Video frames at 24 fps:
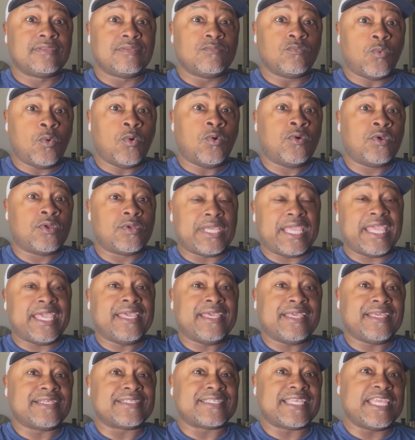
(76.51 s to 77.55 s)
Ward
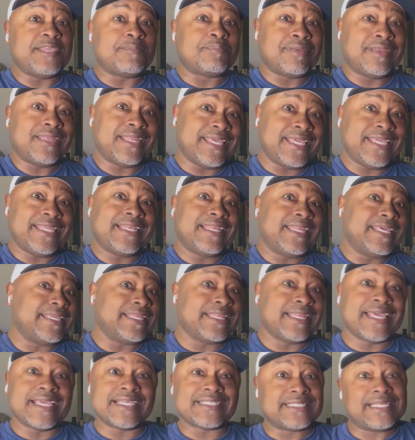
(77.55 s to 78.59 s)
is he played late
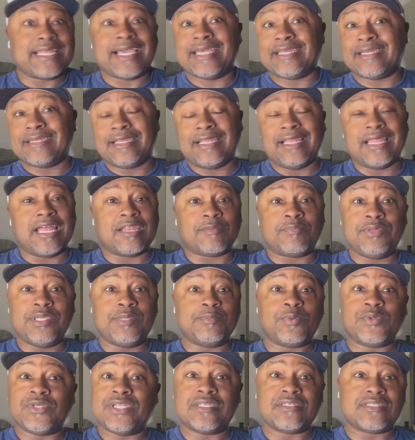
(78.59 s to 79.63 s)
last night, and a lot of
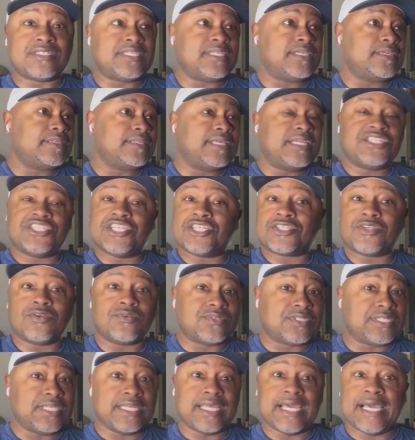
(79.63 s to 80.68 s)
people didn't see it. They just gonna
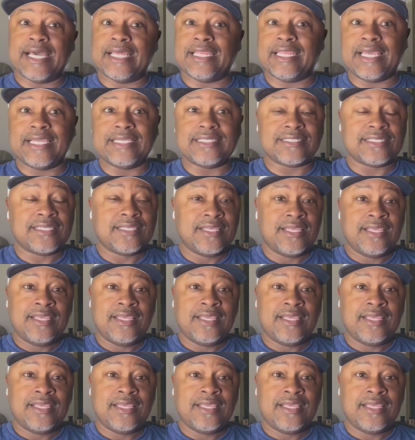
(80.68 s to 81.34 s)
see the highlights.